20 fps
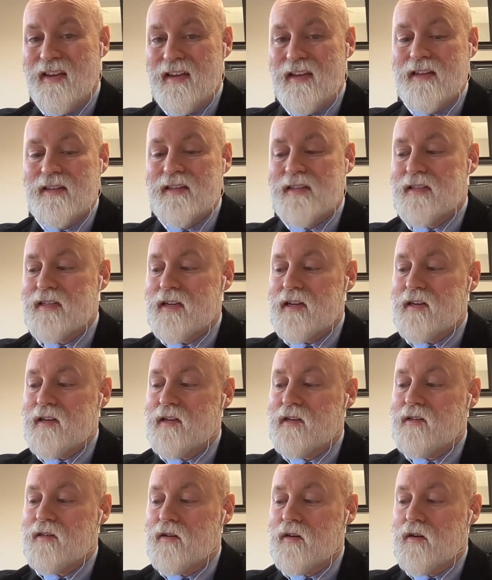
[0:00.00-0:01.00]

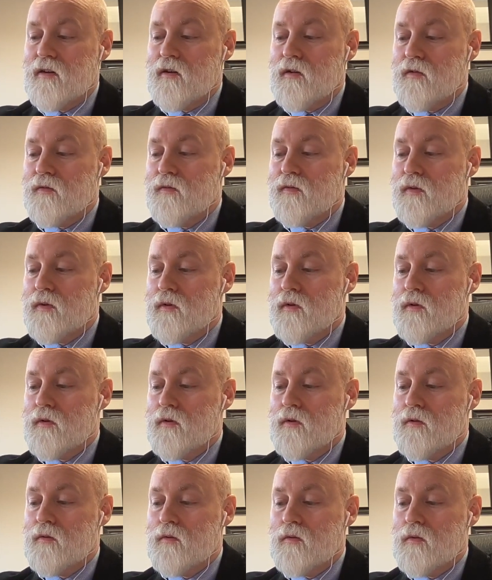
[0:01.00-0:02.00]
inside of
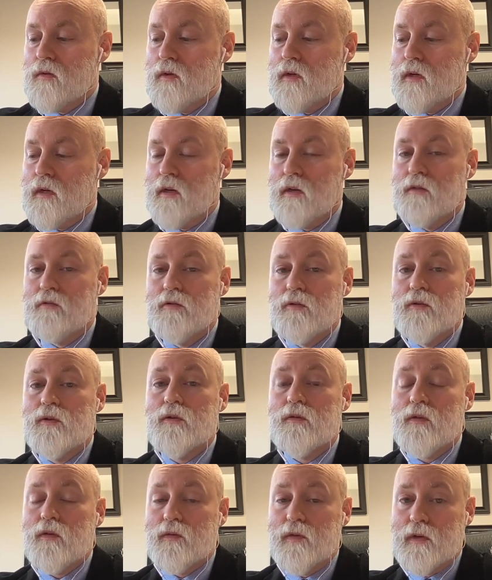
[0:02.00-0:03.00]

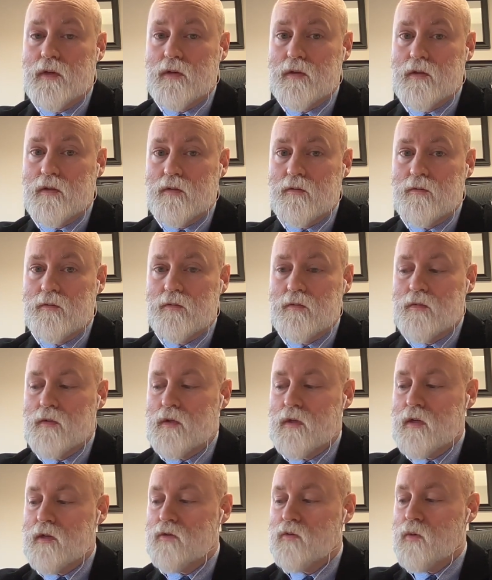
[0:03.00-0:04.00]
inclusive events
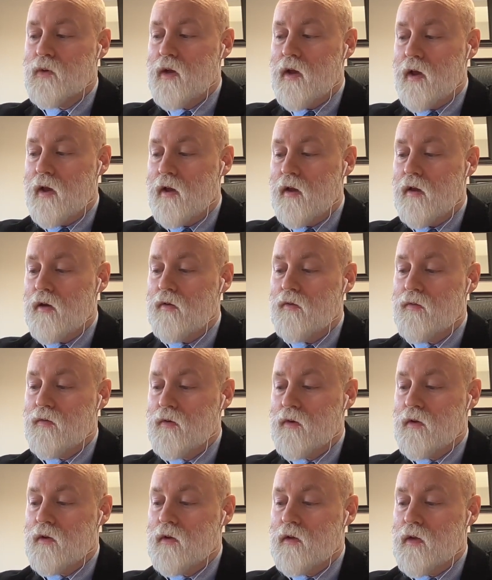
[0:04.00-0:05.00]
is we have
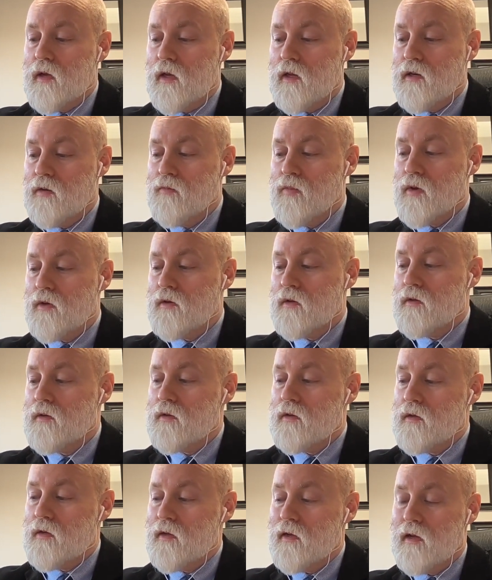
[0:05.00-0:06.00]

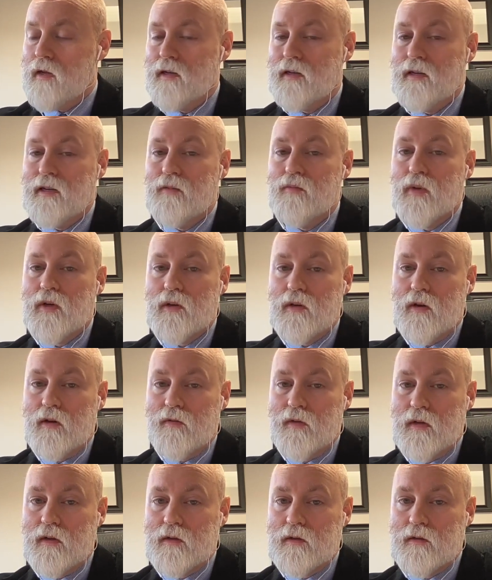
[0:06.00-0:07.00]
independent and dependent
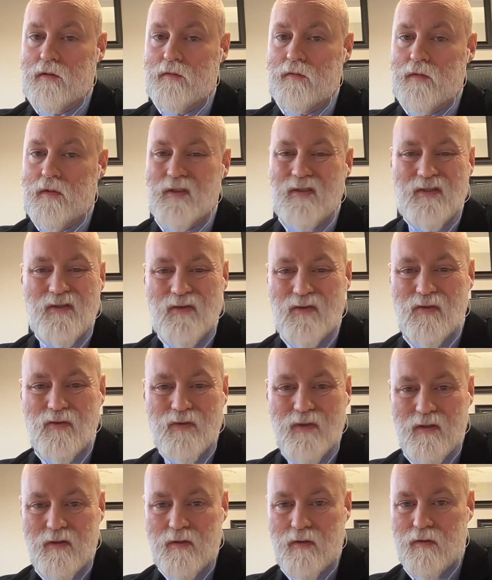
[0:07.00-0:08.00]
events. This is a whole
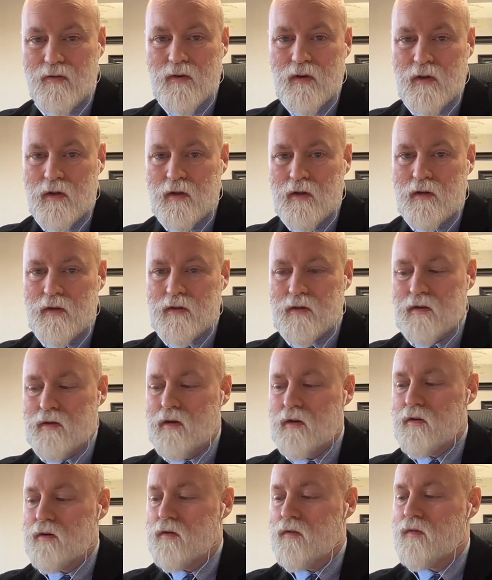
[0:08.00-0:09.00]
nother
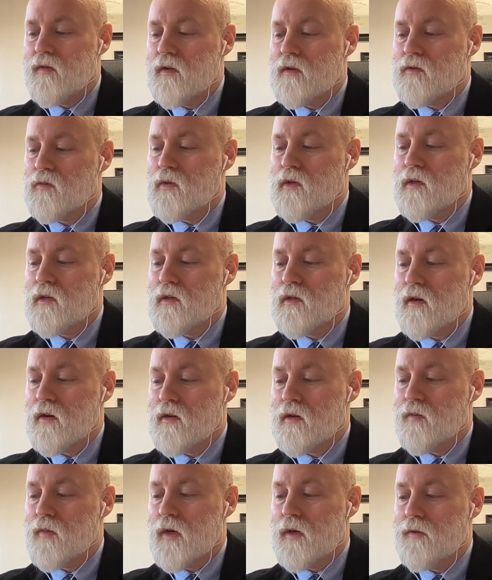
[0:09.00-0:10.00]
scenario of things we need to
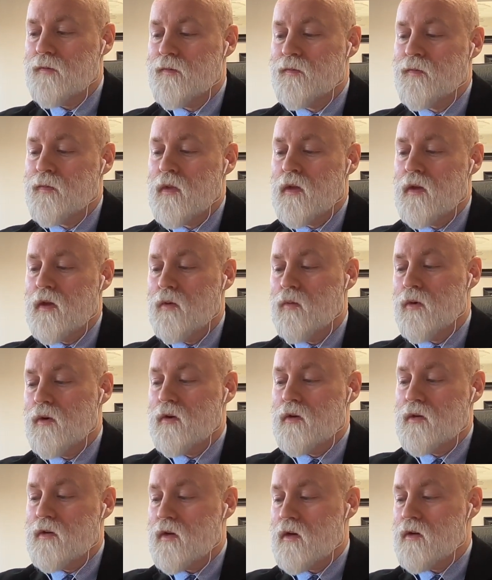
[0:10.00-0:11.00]
talk about. And we're
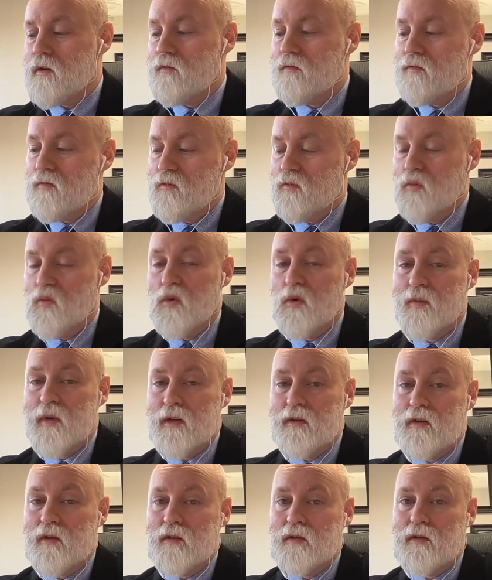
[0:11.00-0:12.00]
going to talk more
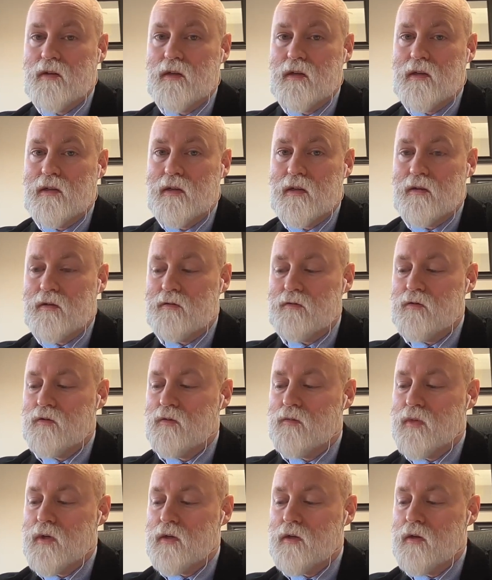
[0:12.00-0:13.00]
about these in detail in a
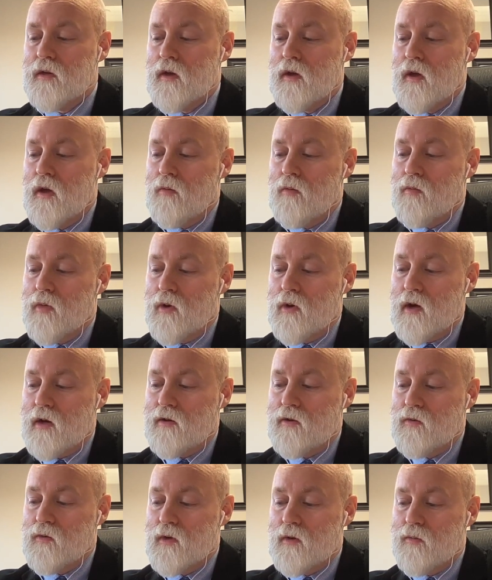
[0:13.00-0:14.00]
little bit. But I
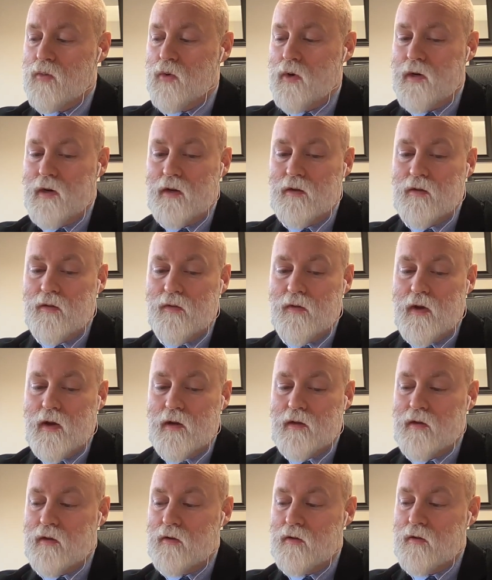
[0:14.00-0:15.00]
do want to point out the
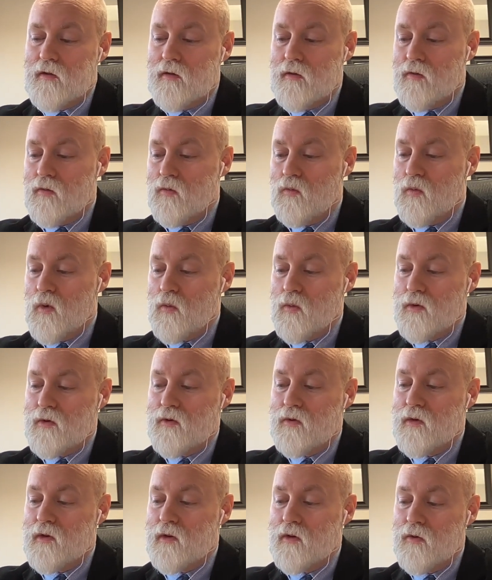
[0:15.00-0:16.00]
fact that what we're
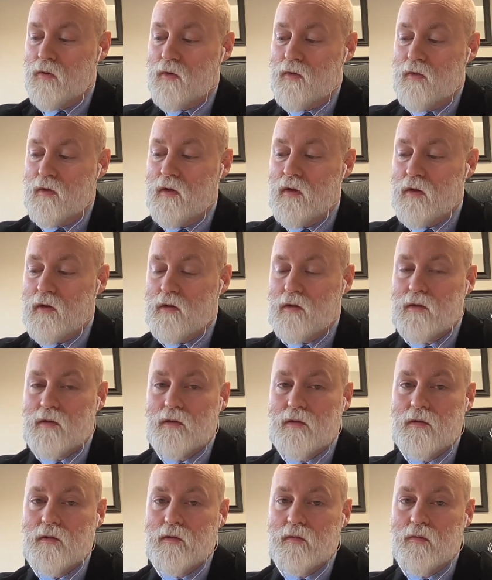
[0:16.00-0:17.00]
doing here with
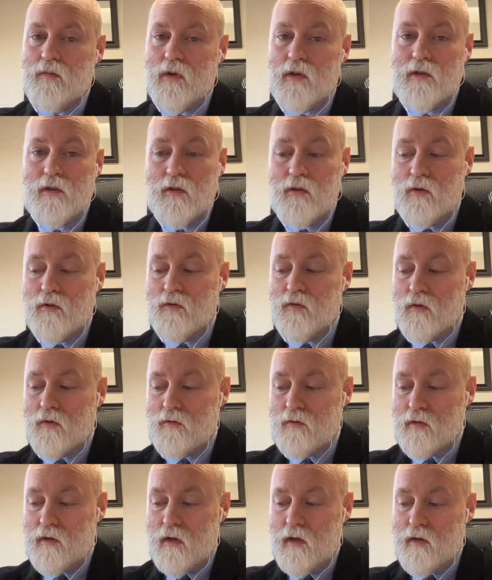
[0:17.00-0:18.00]
this plays a huge
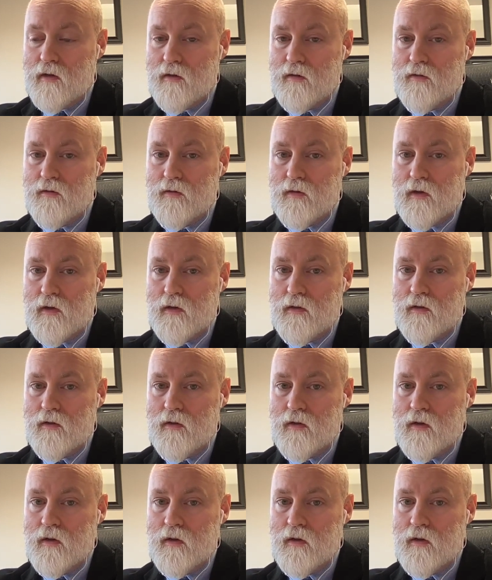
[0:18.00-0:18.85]
role in that, right?